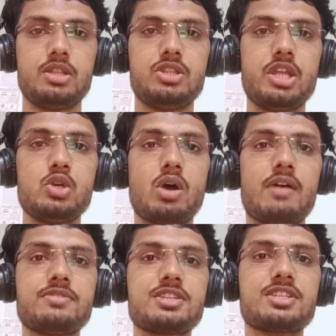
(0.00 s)
Then you
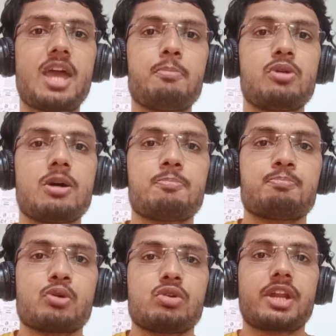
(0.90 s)
have the scapular
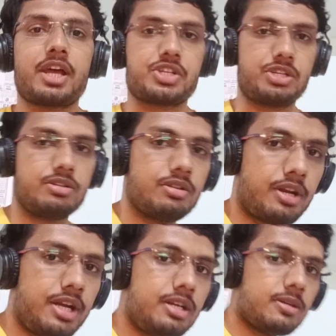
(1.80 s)
protraction,
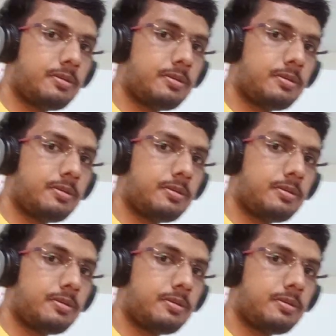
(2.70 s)
right?